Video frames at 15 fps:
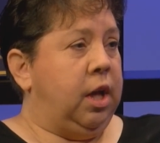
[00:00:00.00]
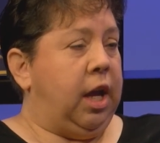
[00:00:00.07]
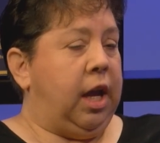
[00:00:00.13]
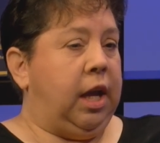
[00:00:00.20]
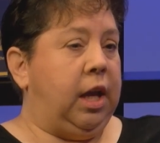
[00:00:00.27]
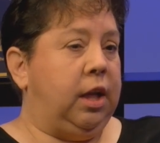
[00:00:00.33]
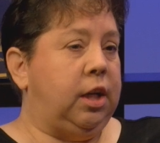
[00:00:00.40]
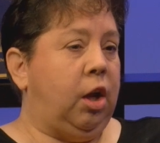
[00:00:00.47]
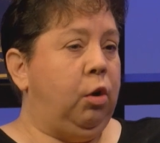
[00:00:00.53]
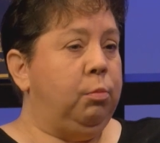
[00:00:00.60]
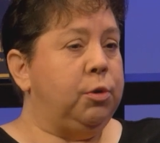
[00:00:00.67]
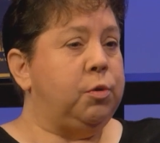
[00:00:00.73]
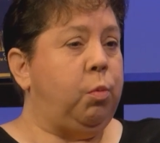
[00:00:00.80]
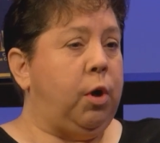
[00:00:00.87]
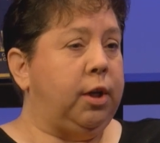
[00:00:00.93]
And I
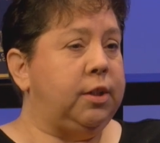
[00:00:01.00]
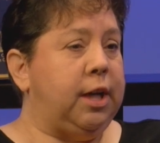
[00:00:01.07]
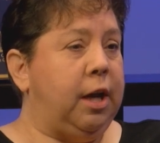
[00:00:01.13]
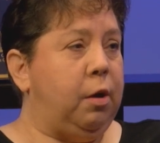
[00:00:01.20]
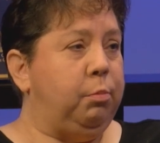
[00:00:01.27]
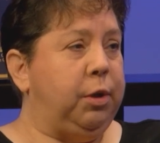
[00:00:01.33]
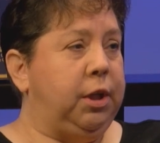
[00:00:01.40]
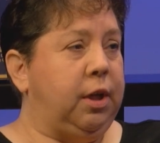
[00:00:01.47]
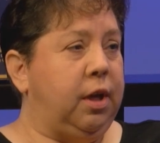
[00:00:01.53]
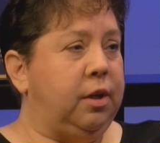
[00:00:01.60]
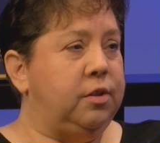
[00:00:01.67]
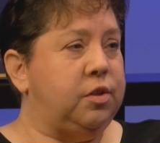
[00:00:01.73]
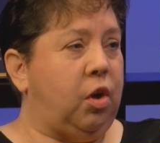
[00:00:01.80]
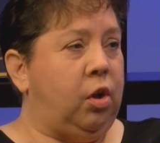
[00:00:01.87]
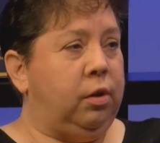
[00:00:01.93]
almost walked out
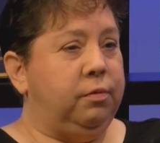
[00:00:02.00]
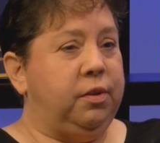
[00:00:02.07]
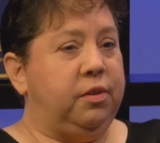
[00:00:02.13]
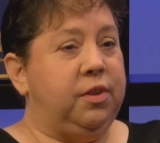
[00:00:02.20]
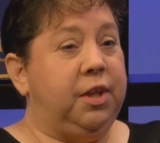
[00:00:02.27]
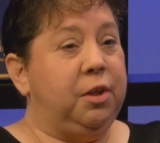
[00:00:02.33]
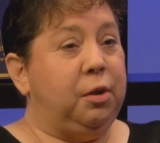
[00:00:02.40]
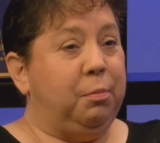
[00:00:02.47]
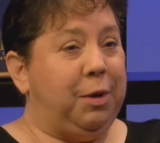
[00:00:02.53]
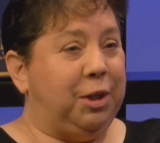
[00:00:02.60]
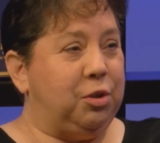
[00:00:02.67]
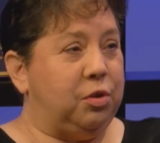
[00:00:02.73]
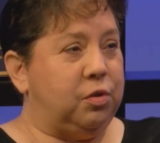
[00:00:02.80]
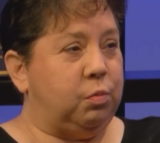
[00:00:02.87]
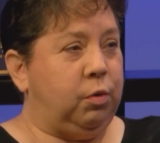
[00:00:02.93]
because all of the theater
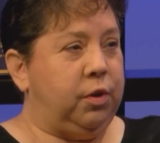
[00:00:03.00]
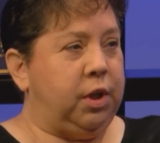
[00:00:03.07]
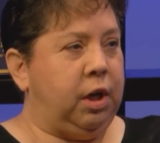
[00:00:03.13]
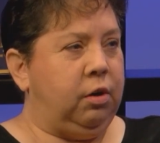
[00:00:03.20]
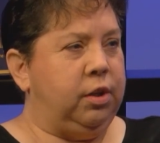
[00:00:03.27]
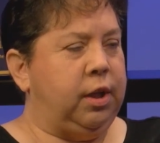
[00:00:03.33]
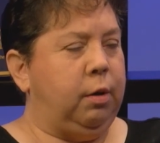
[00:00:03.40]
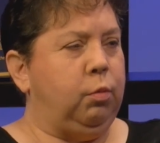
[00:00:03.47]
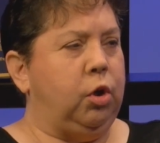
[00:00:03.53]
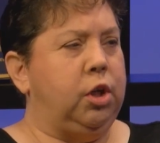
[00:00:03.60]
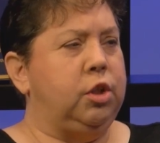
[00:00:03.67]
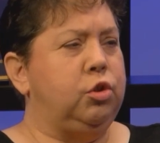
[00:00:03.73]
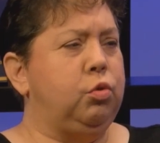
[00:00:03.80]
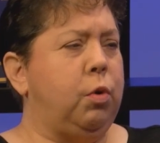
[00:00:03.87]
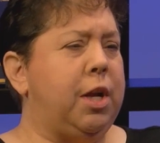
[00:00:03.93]
majors were there, and they were
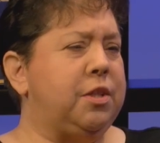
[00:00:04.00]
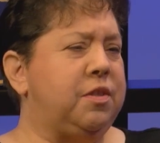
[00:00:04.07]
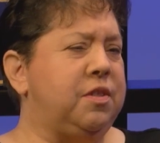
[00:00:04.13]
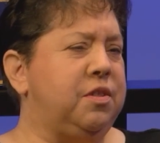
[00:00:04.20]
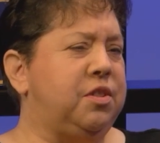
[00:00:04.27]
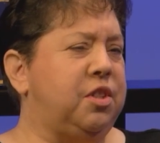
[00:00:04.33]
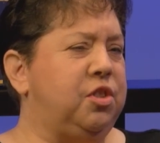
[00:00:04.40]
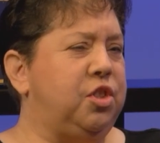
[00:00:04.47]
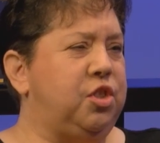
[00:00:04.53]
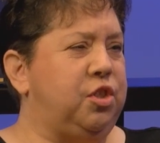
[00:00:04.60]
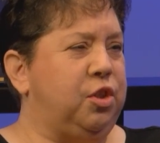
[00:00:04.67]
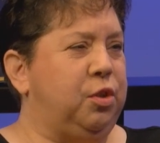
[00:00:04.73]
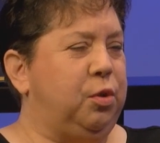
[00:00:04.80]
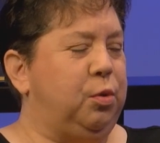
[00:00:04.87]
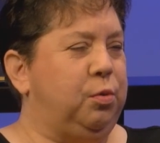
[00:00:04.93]
in dresses
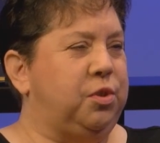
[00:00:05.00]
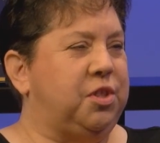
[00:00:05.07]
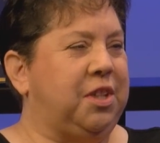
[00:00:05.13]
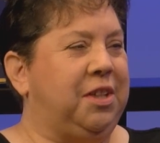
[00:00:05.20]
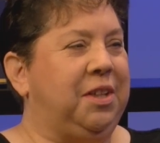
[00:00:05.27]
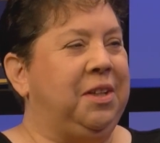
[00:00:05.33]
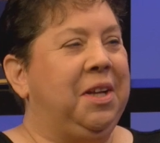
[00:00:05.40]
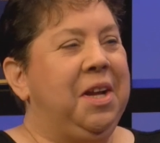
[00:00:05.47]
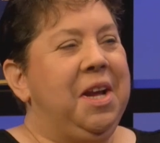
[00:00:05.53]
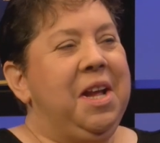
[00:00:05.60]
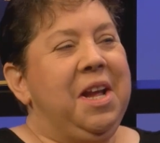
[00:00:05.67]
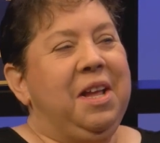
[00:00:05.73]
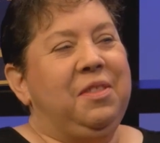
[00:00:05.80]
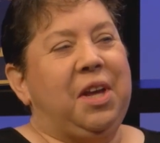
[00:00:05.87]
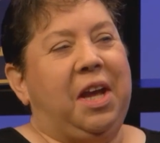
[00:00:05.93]
and suits, and
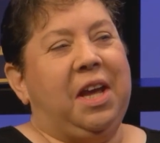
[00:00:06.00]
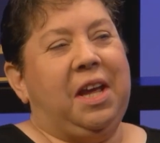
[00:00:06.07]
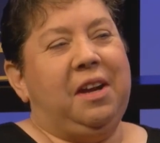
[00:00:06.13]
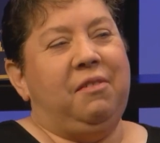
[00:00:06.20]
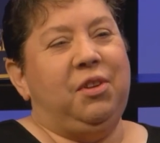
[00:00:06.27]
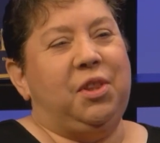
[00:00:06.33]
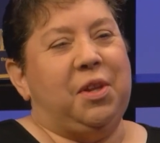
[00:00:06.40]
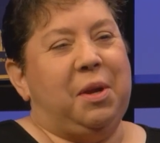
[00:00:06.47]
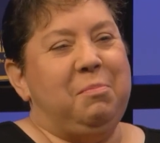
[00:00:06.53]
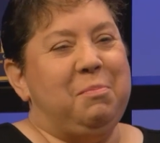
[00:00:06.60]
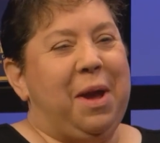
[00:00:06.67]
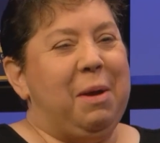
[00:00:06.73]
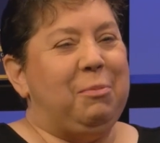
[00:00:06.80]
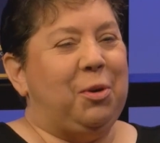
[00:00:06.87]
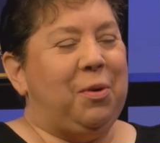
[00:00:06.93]
they had everything
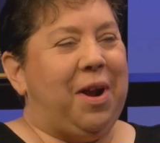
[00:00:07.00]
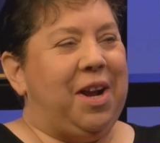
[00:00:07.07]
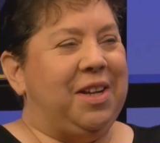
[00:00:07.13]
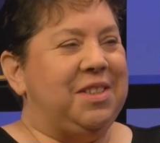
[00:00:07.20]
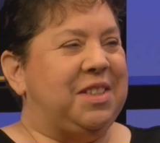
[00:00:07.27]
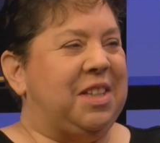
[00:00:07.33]
memorized.